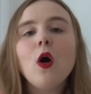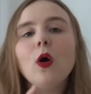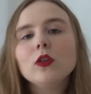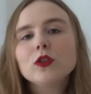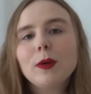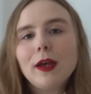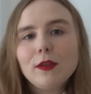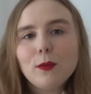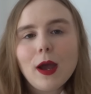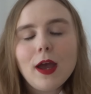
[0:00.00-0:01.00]
Also, by
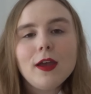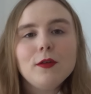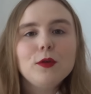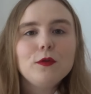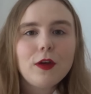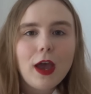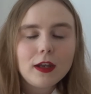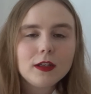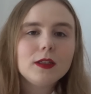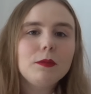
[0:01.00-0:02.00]
the way, we've
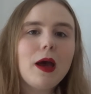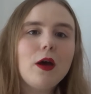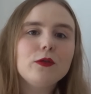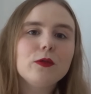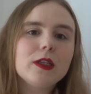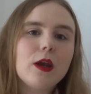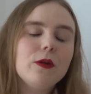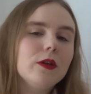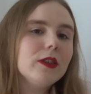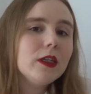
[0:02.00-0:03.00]
had it about
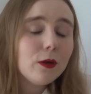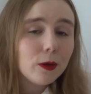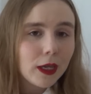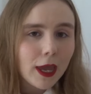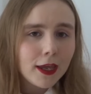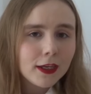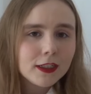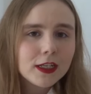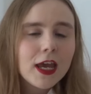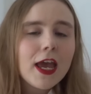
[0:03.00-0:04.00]
Rosario's hearing aid,